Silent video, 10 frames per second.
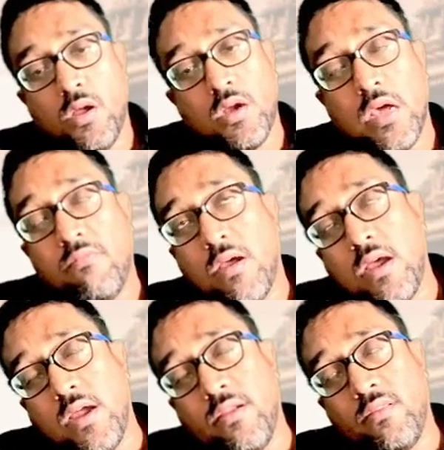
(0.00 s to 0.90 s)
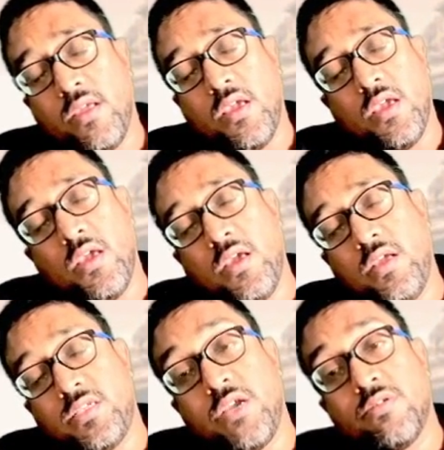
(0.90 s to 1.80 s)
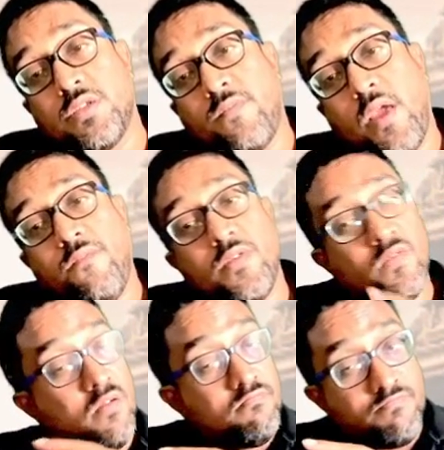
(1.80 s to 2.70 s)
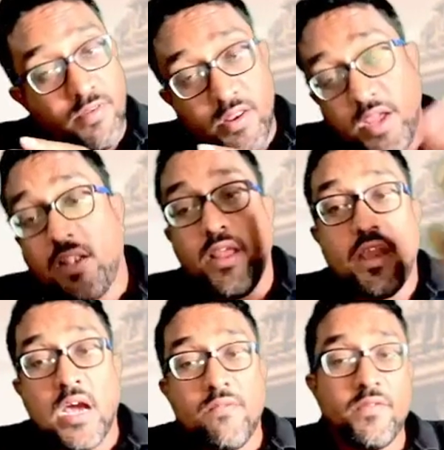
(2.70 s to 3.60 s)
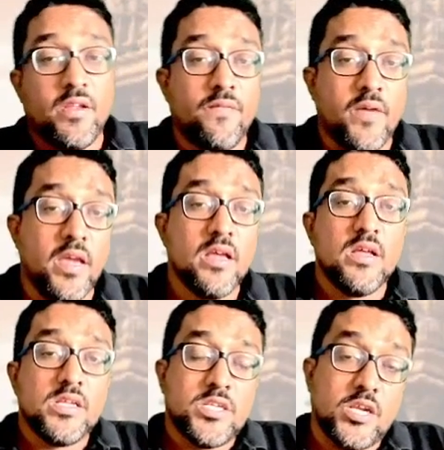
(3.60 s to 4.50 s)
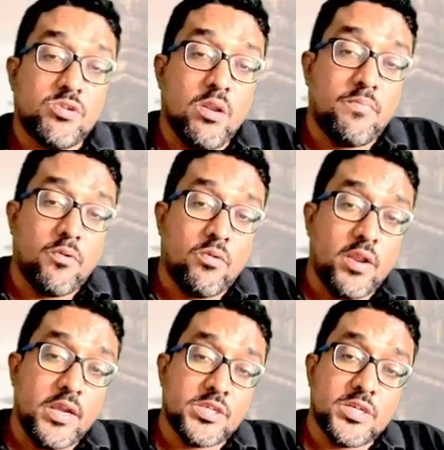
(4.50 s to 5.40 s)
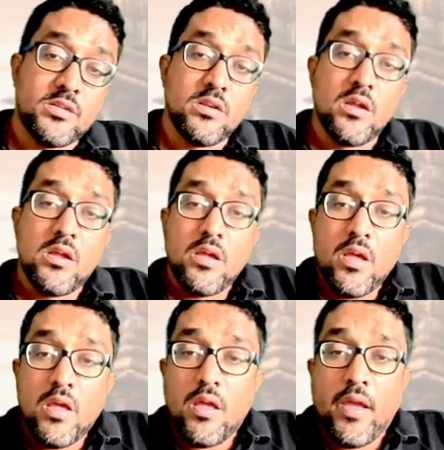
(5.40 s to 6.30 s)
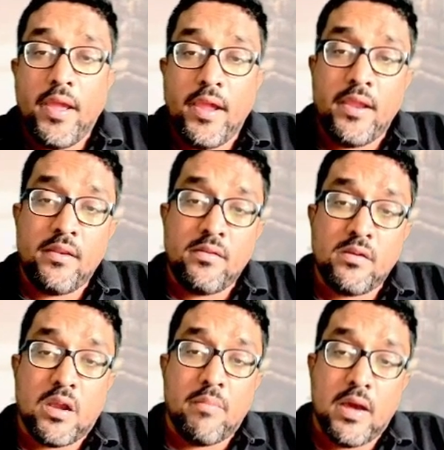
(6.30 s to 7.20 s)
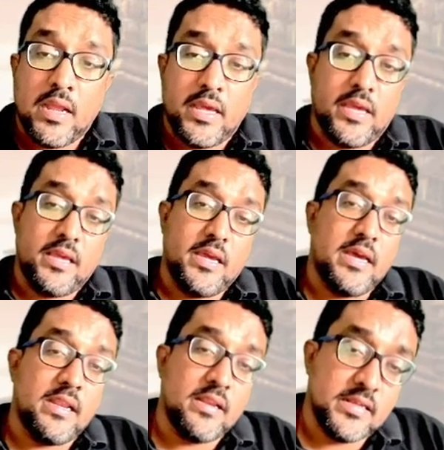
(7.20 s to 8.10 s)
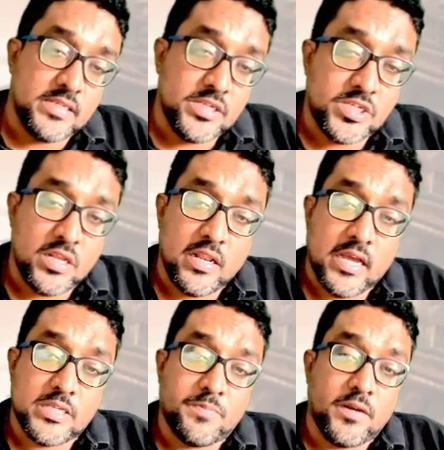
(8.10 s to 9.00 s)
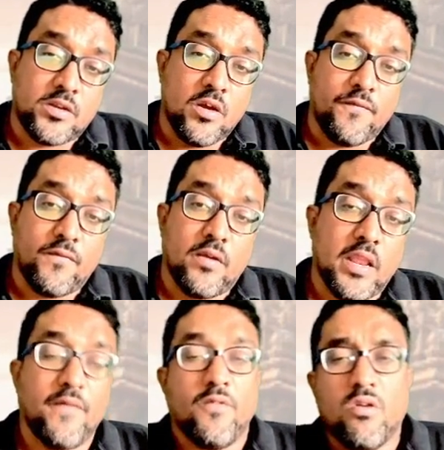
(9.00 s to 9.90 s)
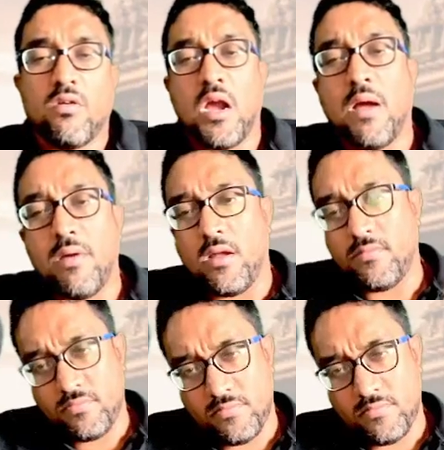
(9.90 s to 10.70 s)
Karma and the sequence of life is completely carved, signifying sexual procreation and Kamare, an essential aspect of life, or Kama.